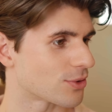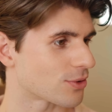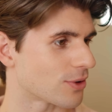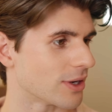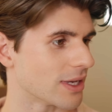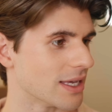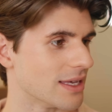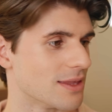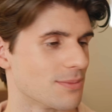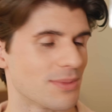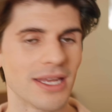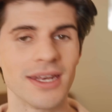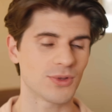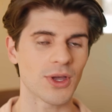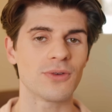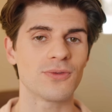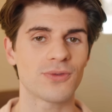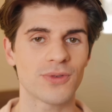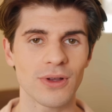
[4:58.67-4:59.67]
throwing it in the bin.
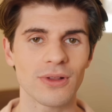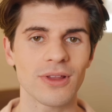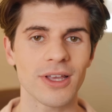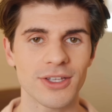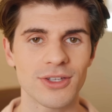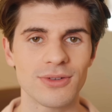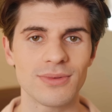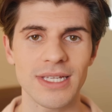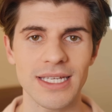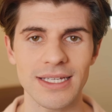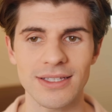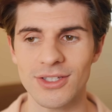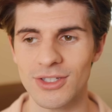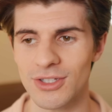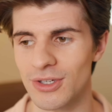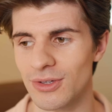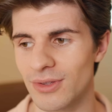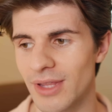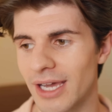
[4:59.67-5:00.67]
Don't feel like you need to
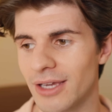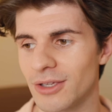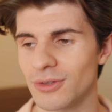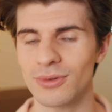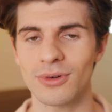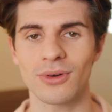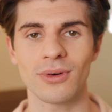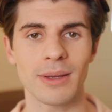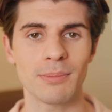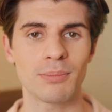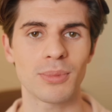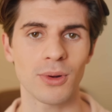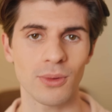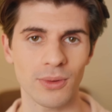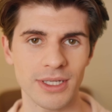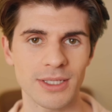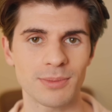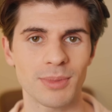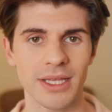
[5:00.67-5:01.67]
do that. You're not
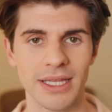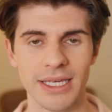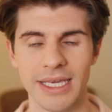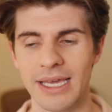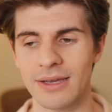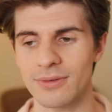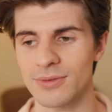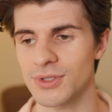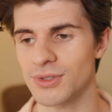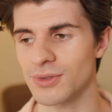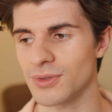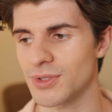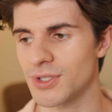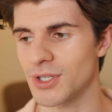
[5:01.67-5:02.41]
employed by the council